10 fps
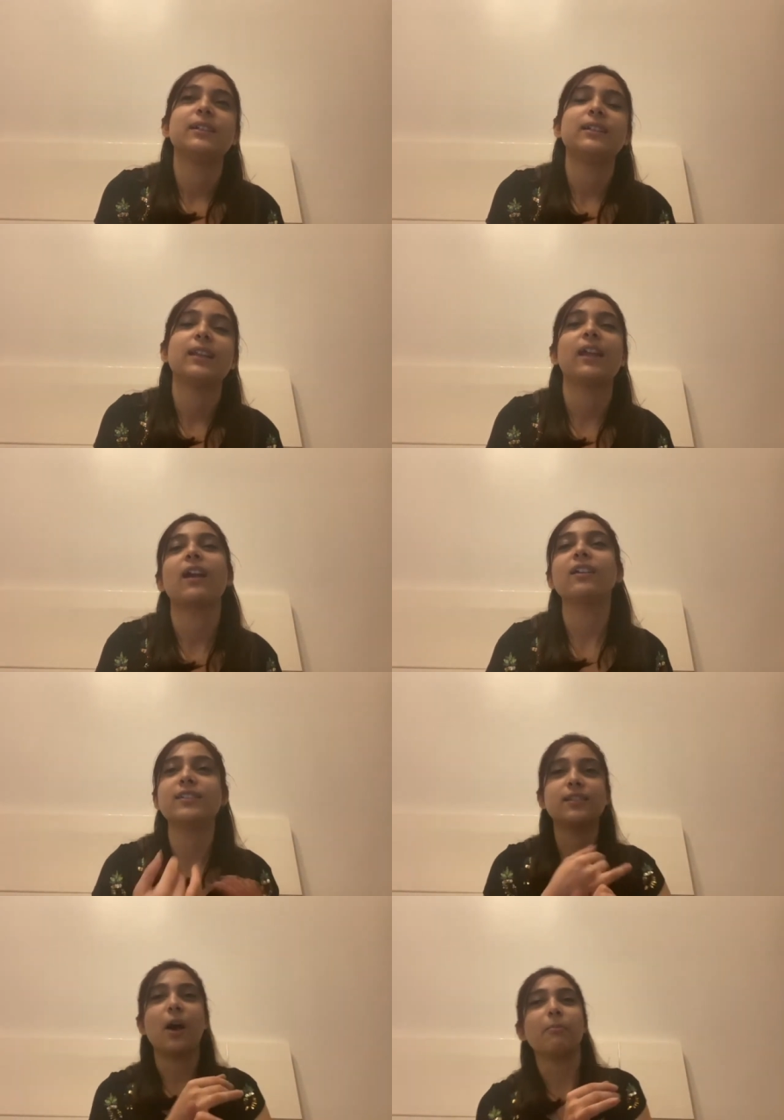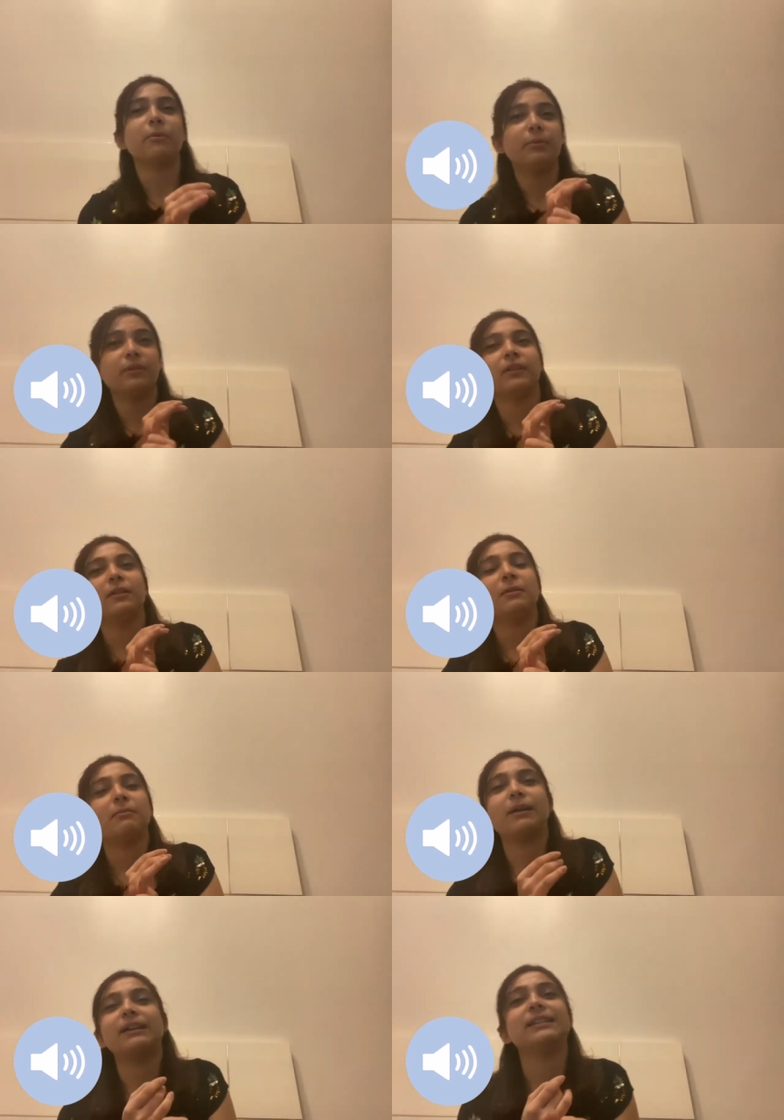like Unstoppable
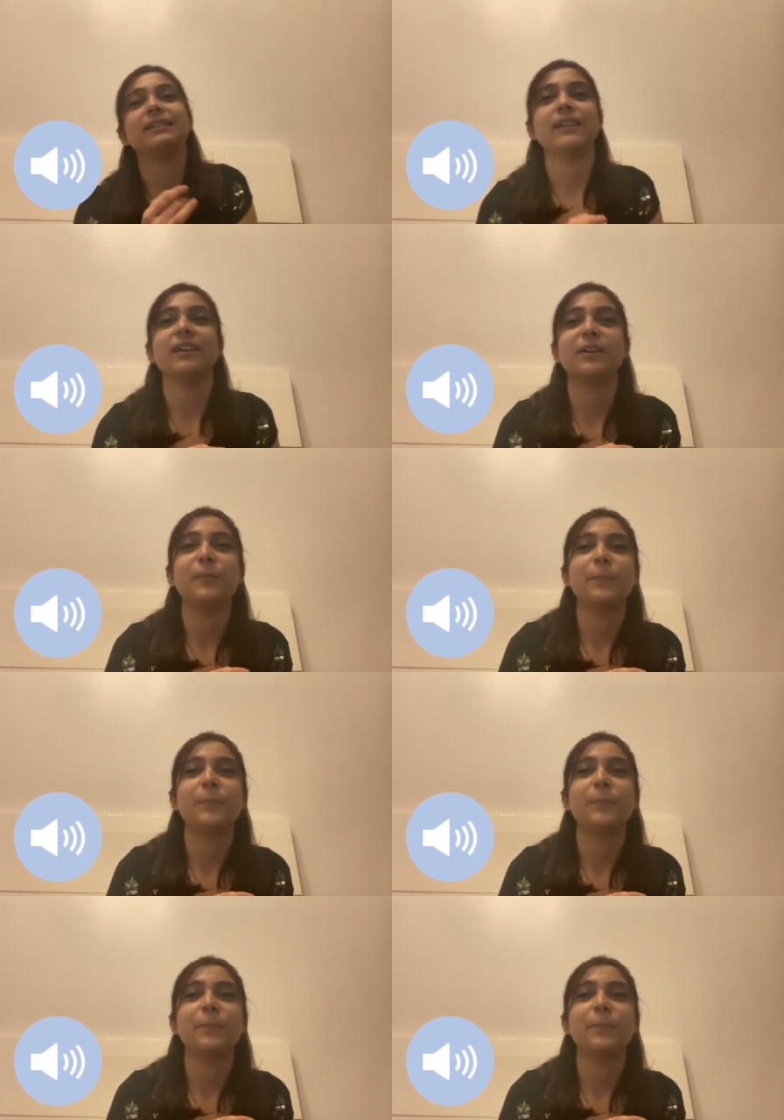by Sia.